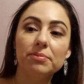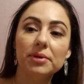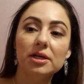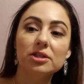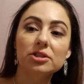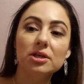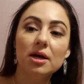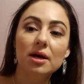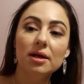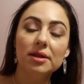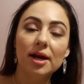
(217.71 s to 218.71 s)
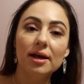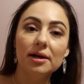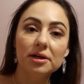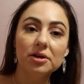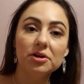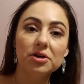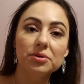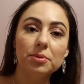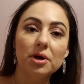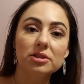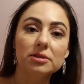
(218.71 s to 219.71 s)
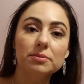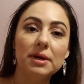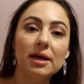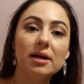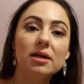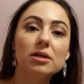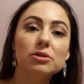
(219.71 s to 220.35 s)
blush that I had in another project pan,